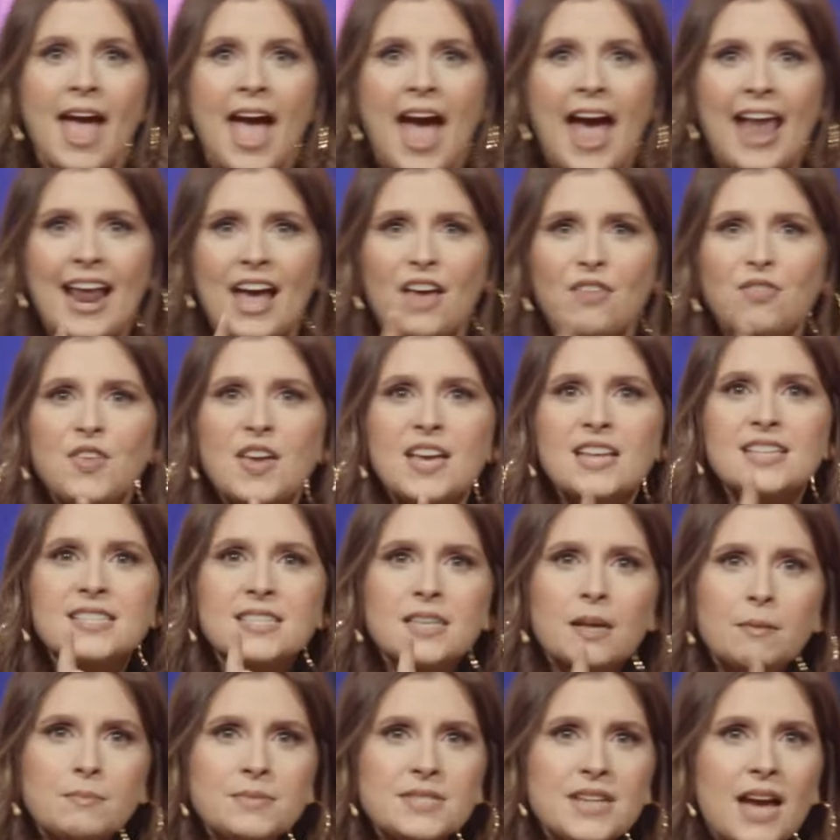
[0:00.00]
And I think
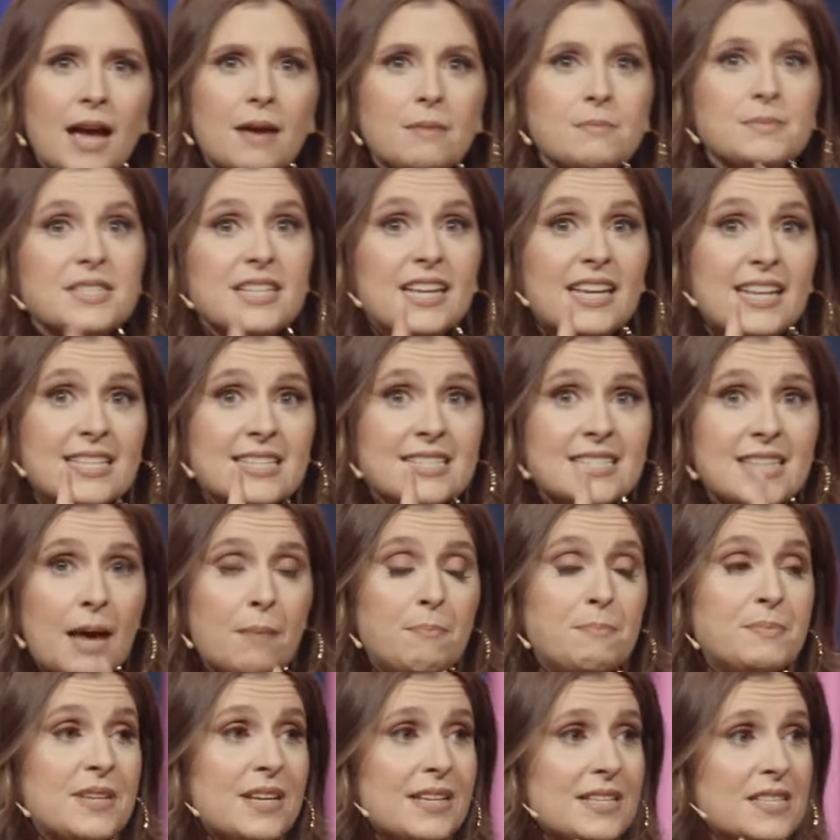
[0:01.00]
sometimes
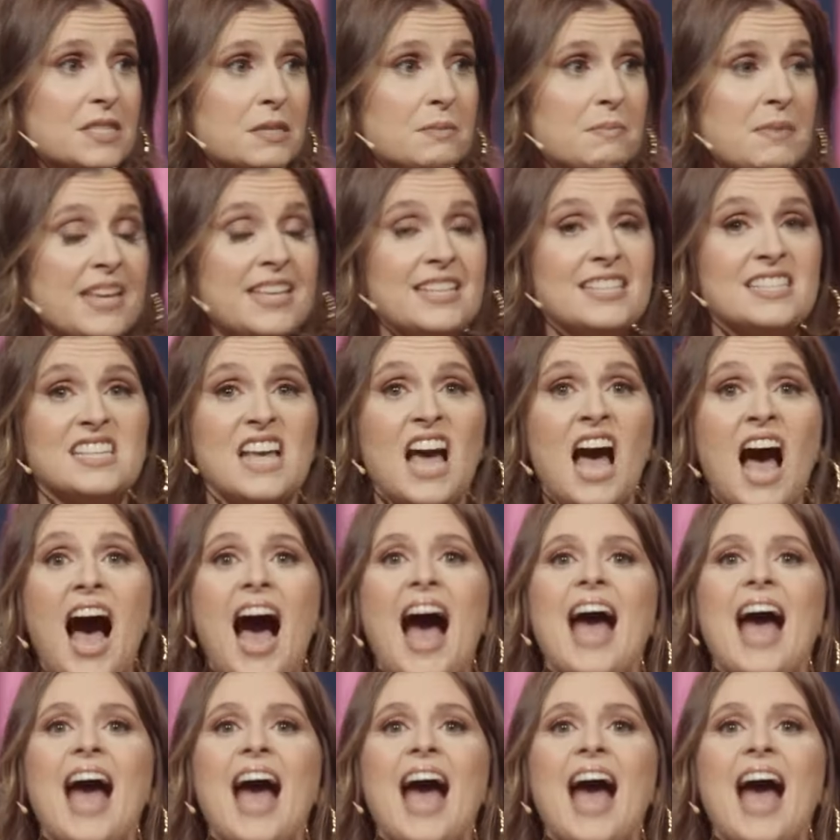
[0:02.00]
acceptance means